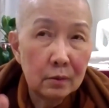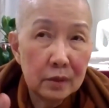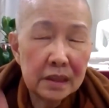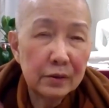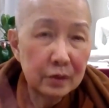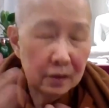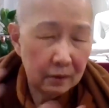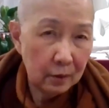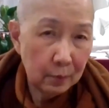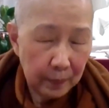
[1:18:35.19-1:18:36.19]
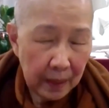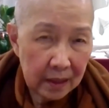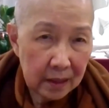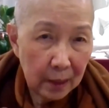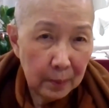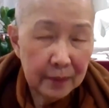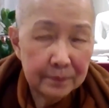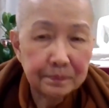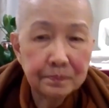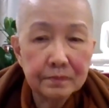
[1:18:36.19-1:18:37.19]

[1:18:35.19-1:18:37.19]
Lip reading: results of the past karma.